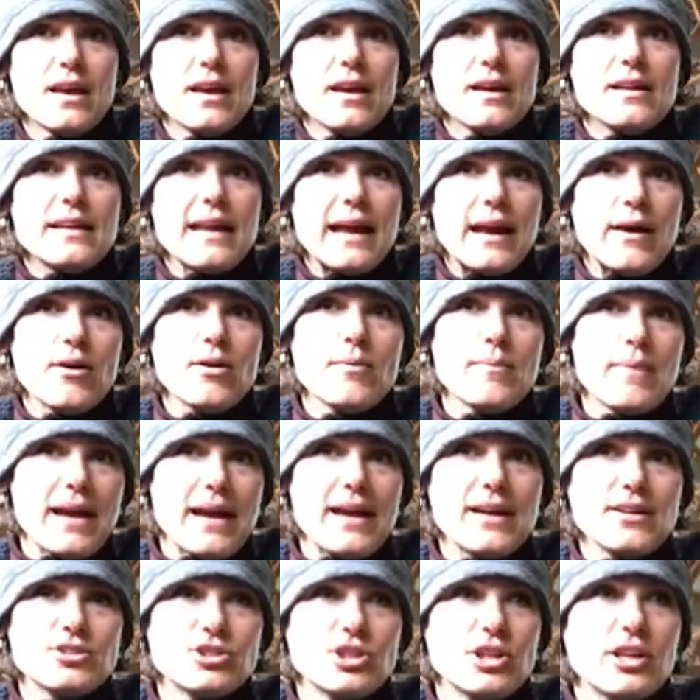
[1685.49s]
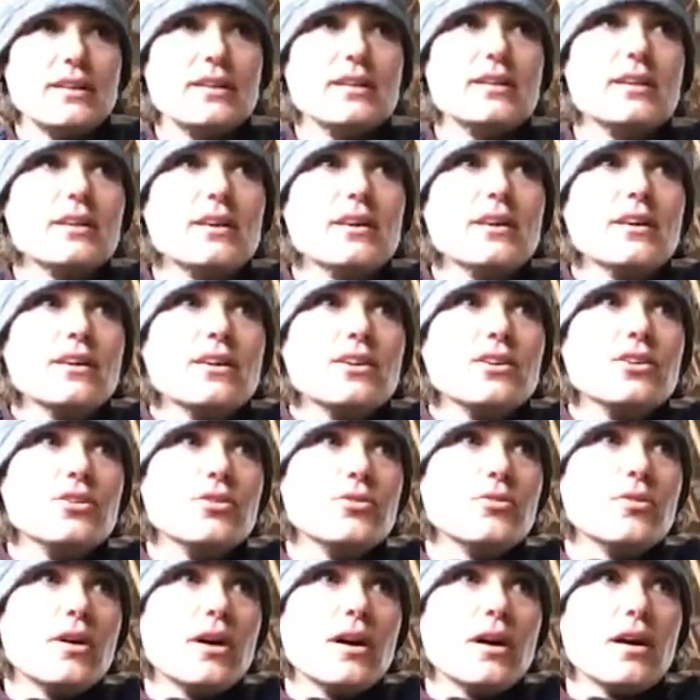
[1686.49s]
Now imagine you
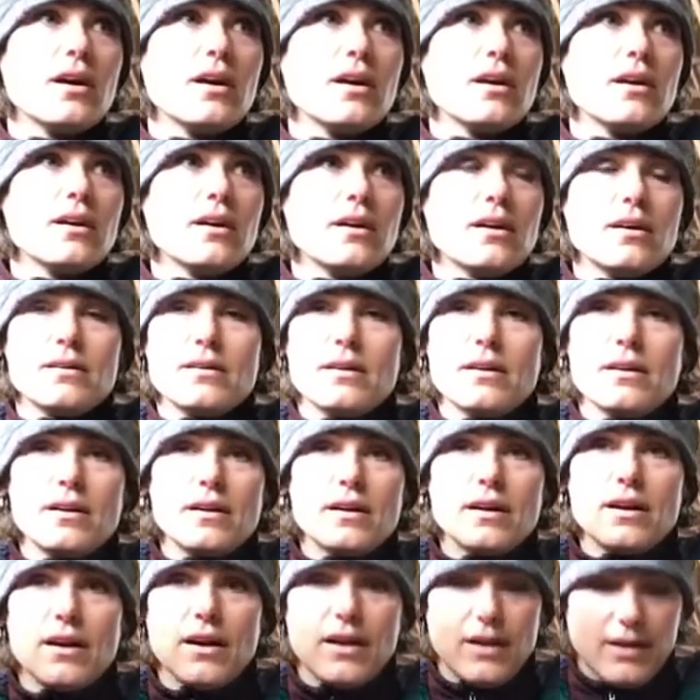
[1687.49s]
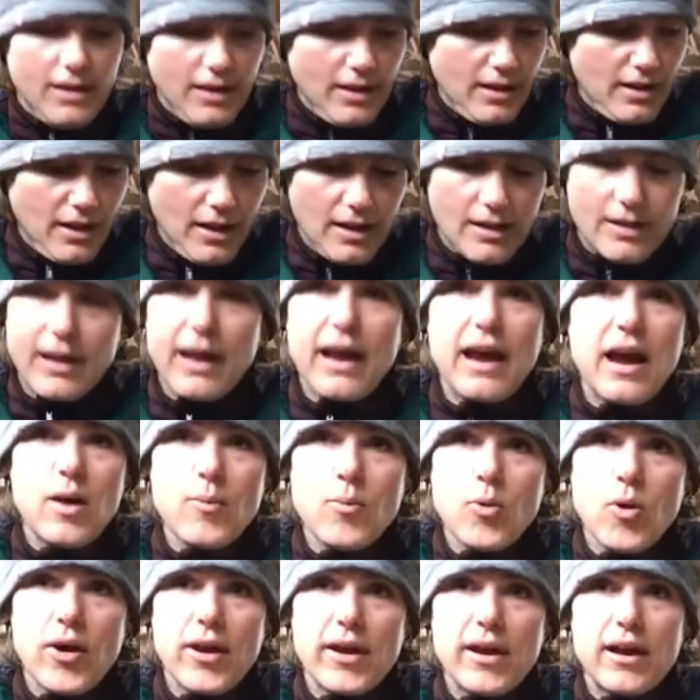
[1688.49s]
are a
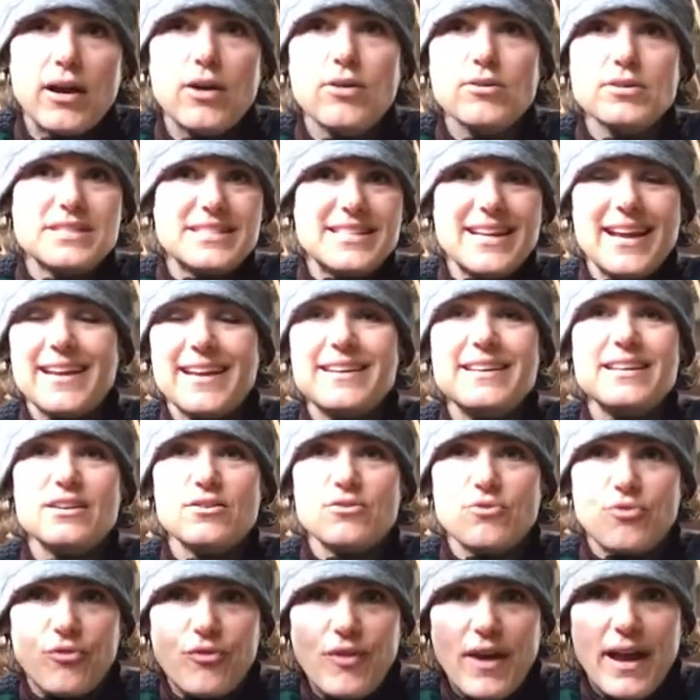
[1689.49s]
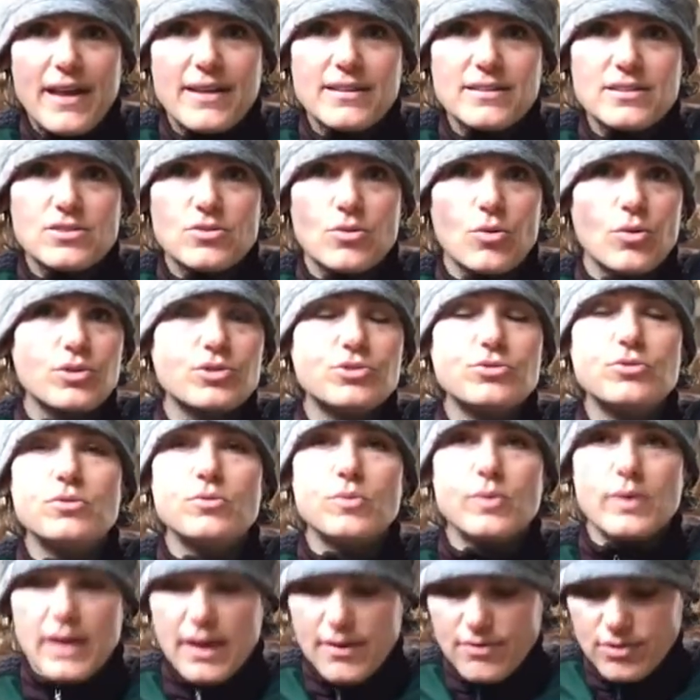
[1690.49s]
cowboy out tending fence or doing
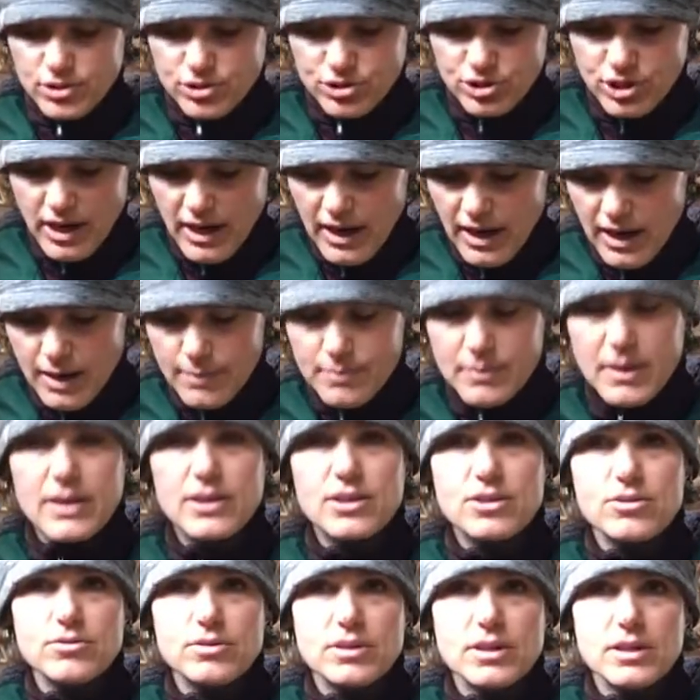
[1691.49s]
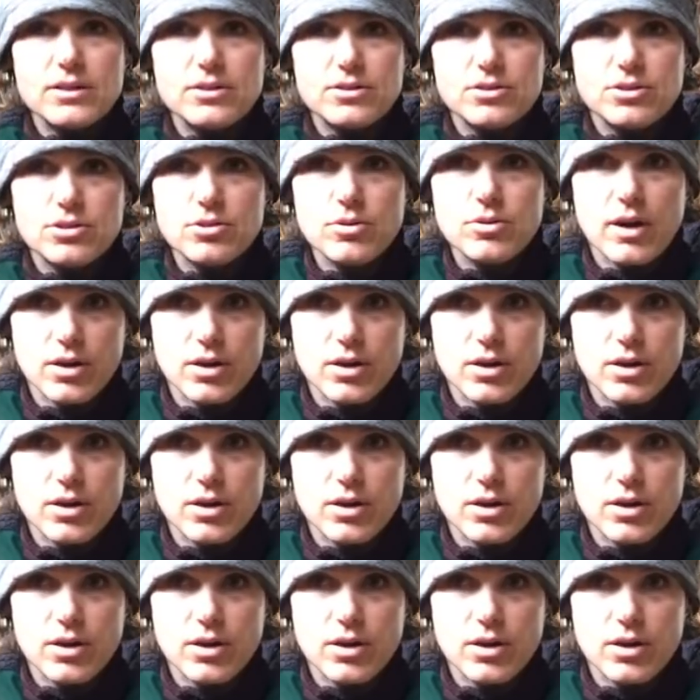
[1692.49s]
whatever job that you need to do on